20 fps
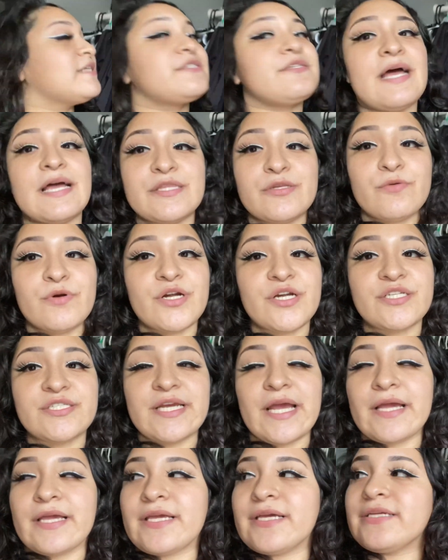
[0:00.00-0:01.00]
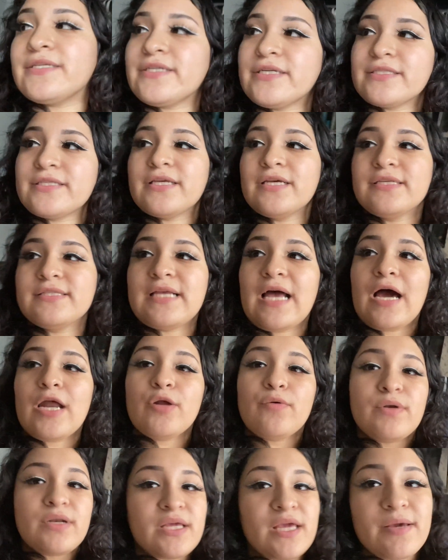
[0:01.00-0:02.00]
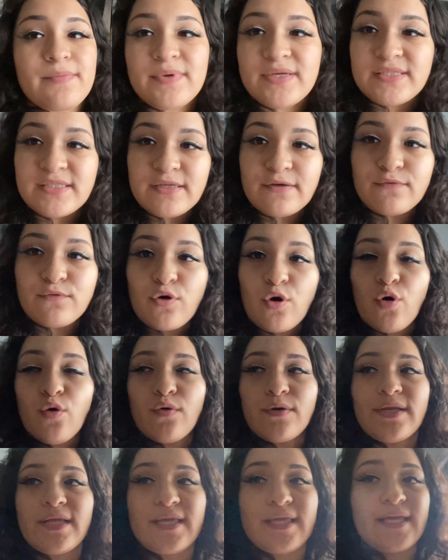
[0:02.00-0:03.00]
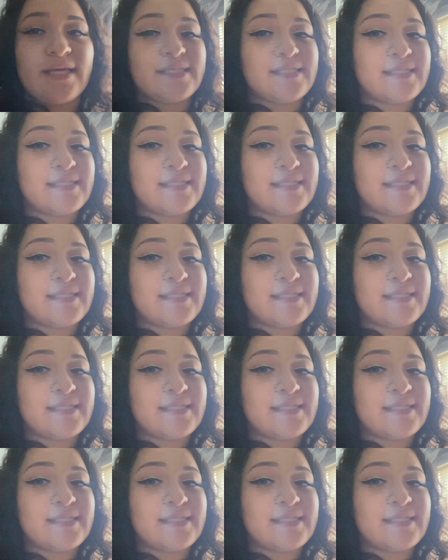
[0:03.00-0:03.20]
still have to wear a jacket just because i don't want to get myself cold and get